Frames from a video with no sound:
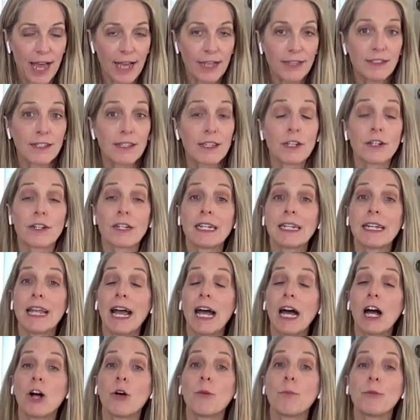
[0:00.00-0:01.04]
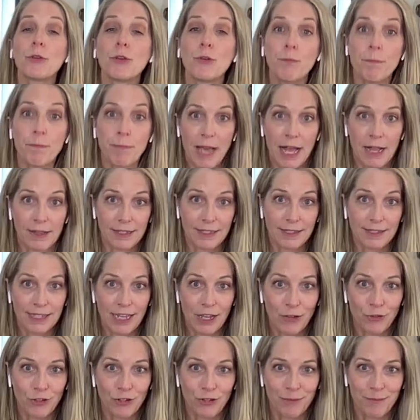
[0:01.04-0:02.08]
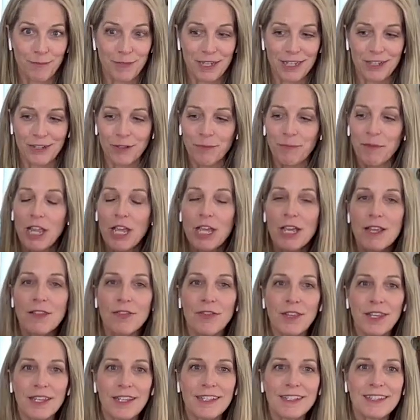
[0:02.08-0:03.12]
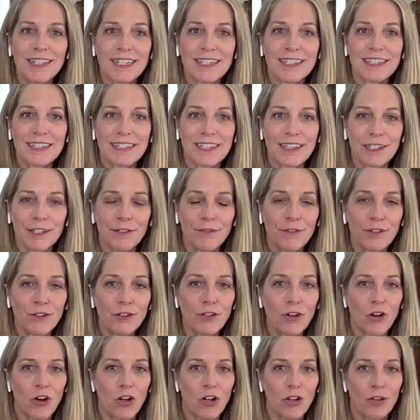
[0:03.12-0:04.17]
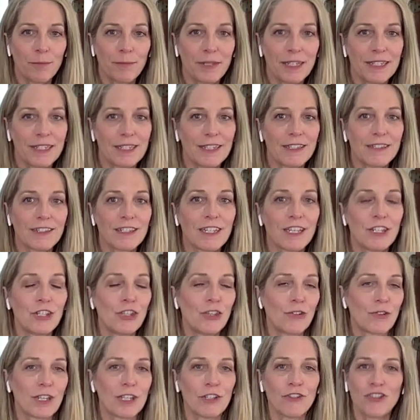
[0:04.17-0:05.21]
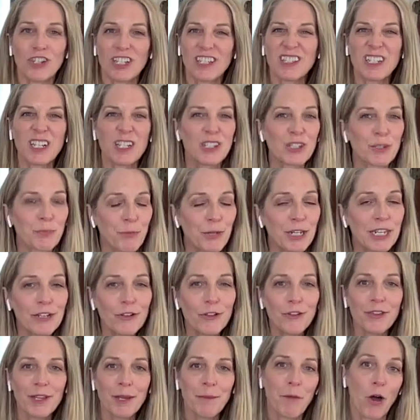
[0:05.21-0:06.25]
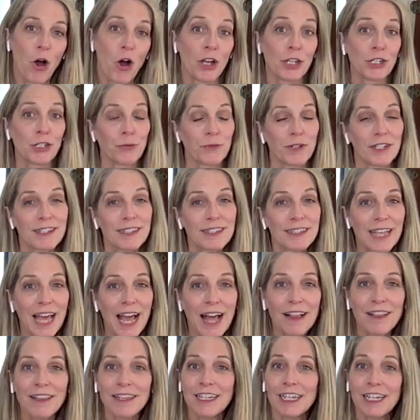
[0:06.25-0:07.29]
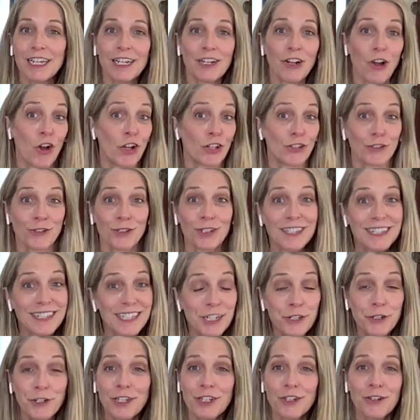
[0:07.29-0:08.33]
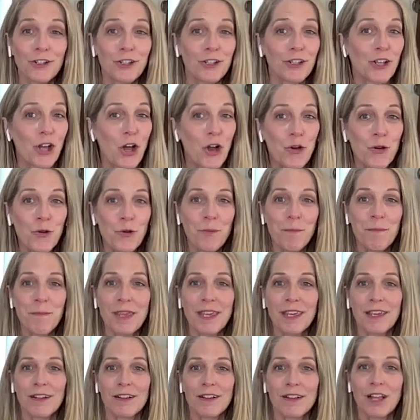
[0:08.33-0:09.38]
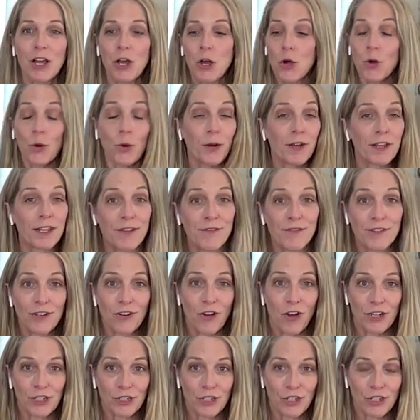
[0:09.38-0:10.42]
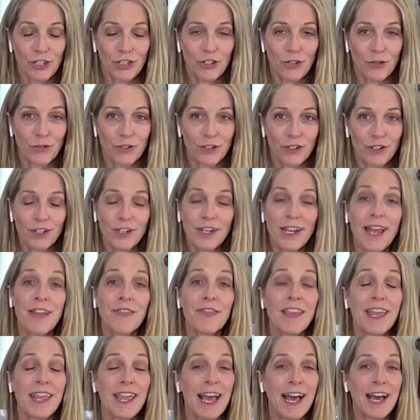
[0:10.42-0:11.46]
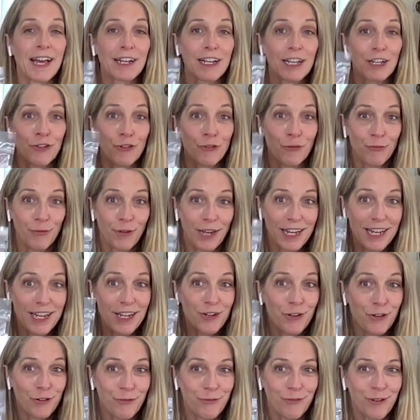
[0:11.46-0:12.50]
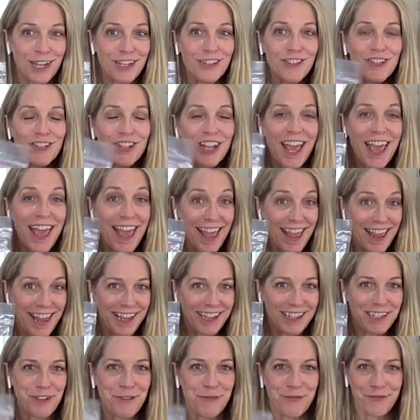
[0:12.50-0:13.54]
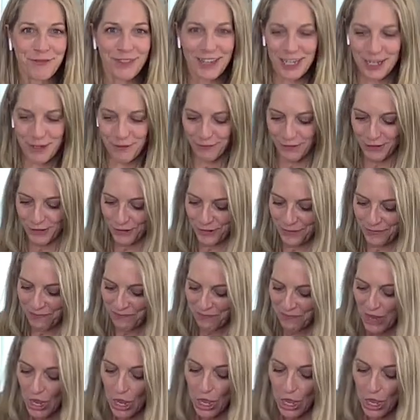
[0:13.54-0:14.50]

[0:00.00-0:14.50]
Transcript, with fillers: fats that are going to help you balance out your meal. These slivered almonds, you can just sprinkle them onto a salad, on your cereal, oatmeal, or even onto yogurt, and they add a great crunch and flavor.